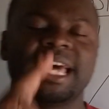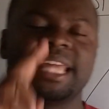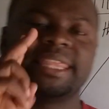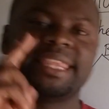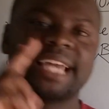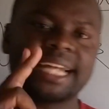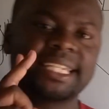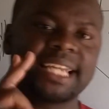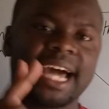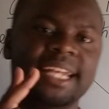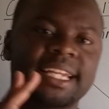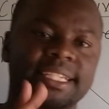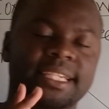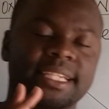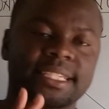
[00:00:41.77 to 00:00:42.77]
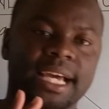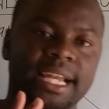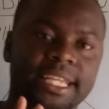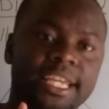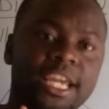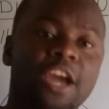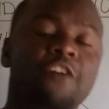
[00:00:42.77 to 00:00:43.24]
that are necessary
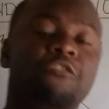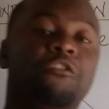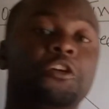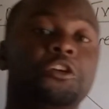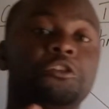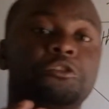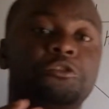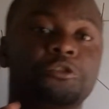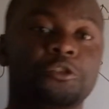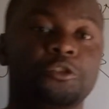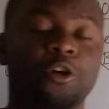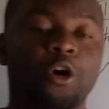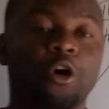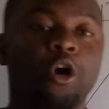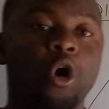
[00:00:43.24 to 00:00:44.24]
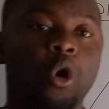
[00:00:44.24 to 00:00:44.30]
for you to know